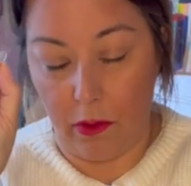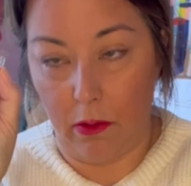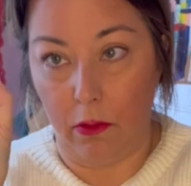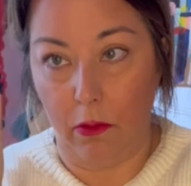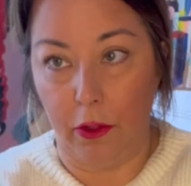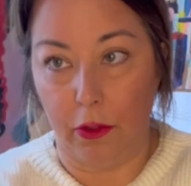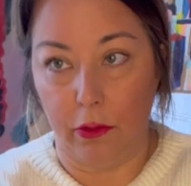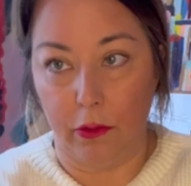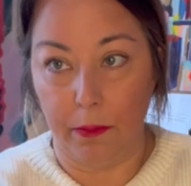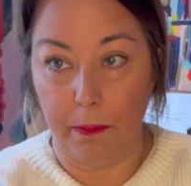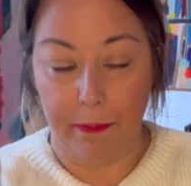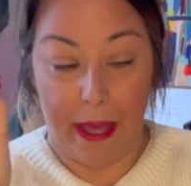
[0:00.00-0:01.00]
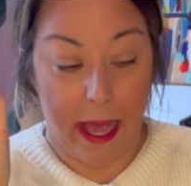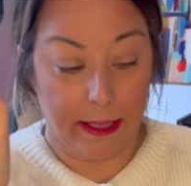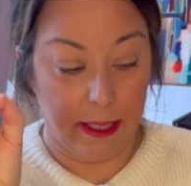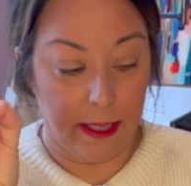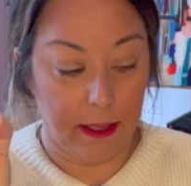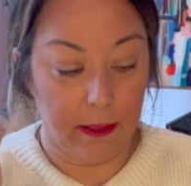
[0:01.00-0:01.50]
little
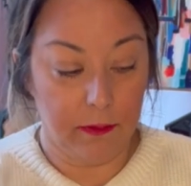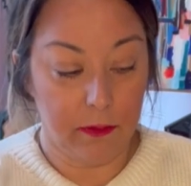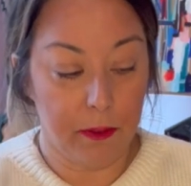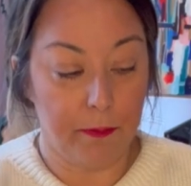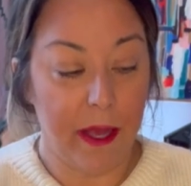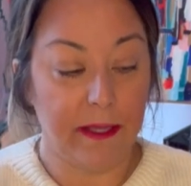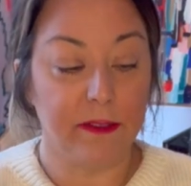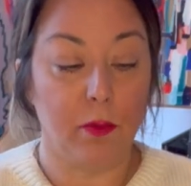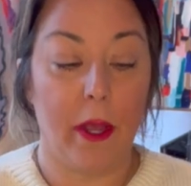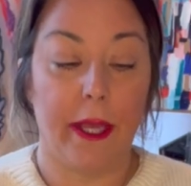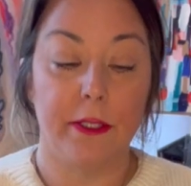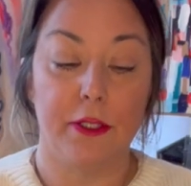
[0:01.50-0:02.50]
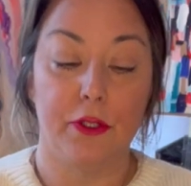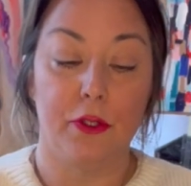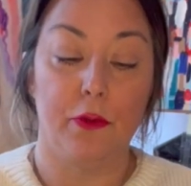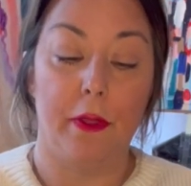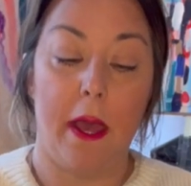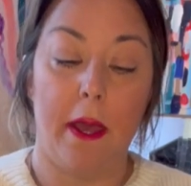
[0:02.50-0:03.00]
backing, the best way to
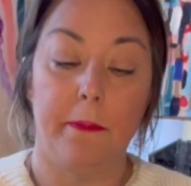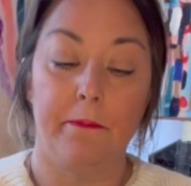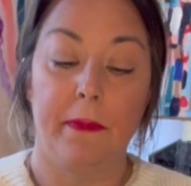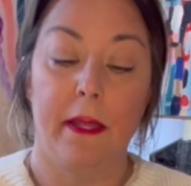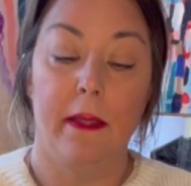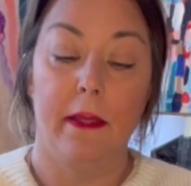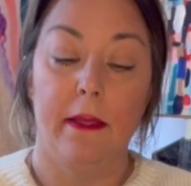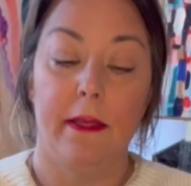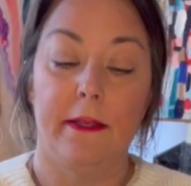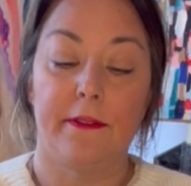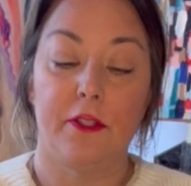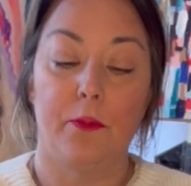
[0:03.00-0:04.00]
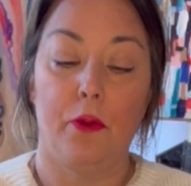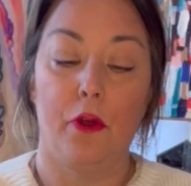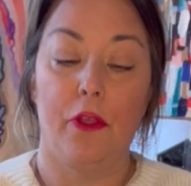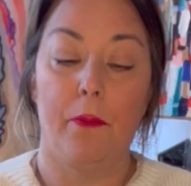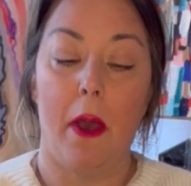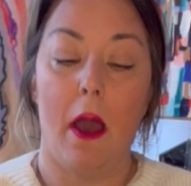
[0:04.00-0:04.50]
do that is to put
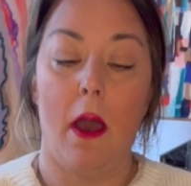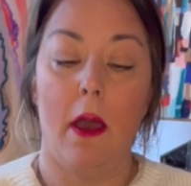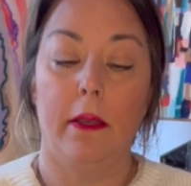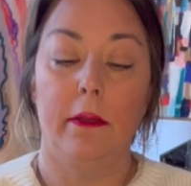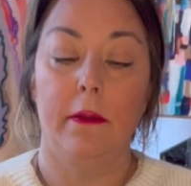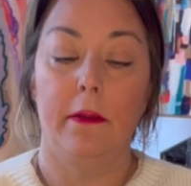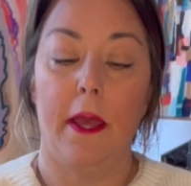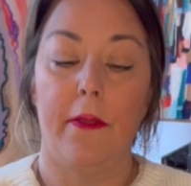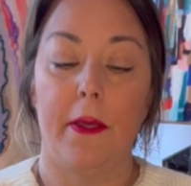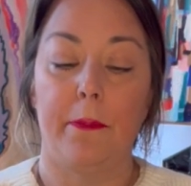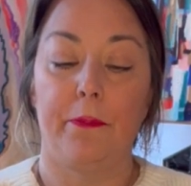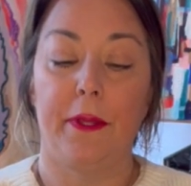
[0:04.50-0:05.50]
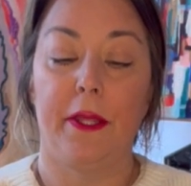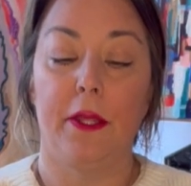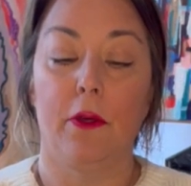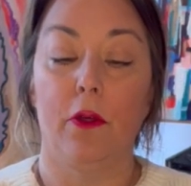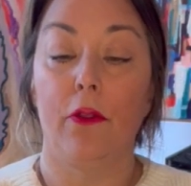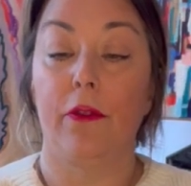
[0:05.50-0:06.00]
them on and then peel